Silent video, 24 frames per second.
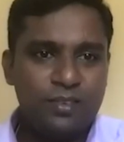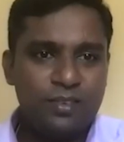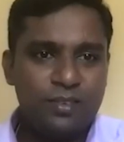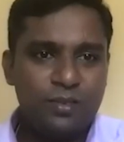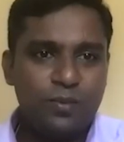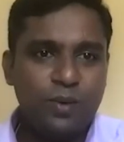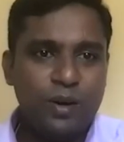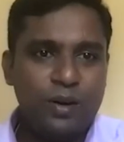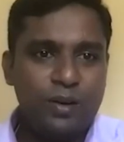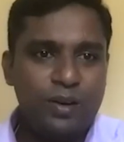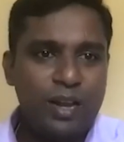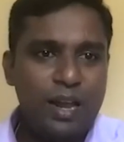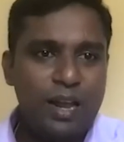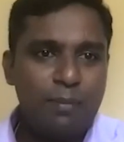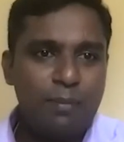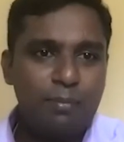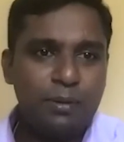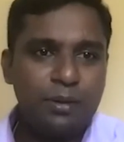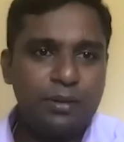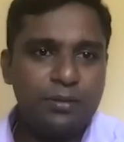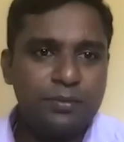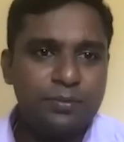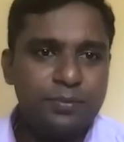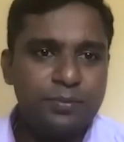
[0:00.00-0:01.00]
what will
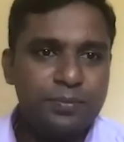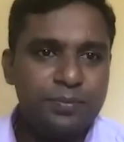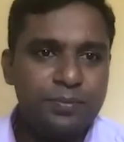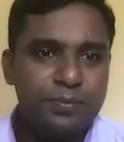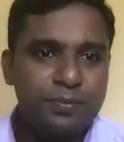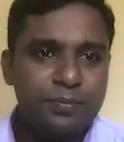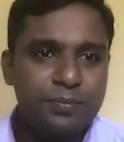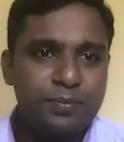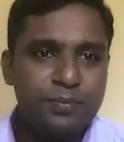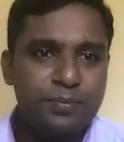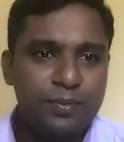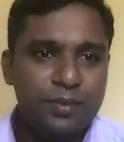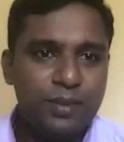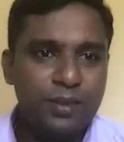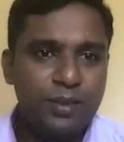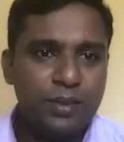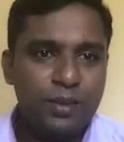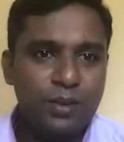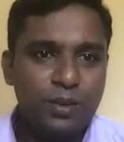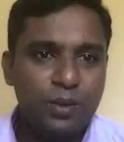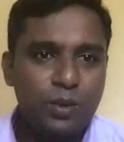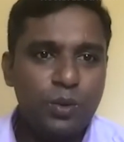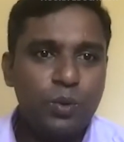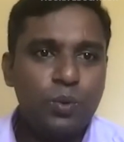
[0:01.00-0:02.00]
happen?
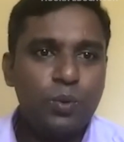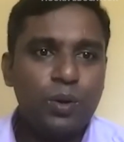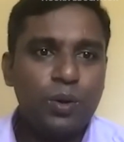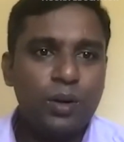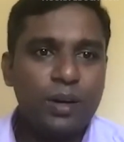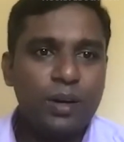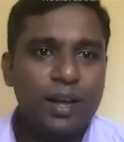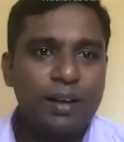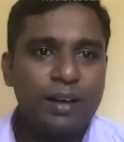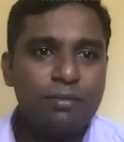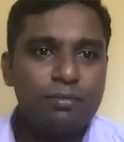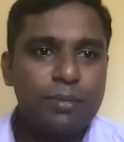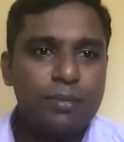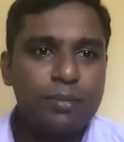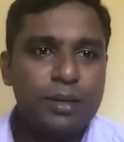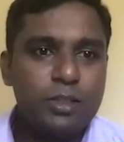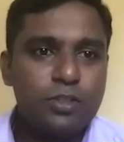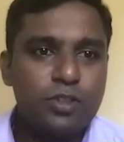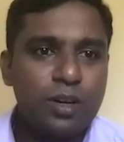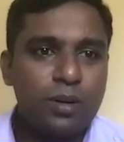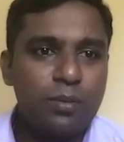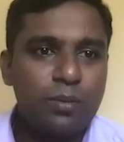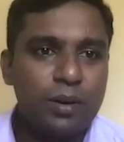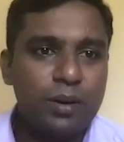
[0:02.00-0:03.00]
You won't have
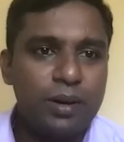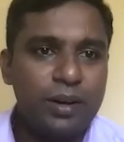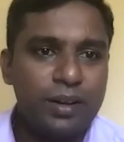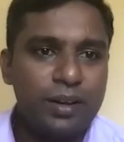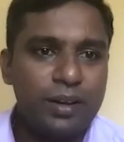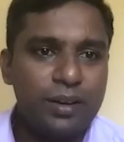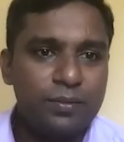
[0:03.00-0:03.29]
menstrual bleeding.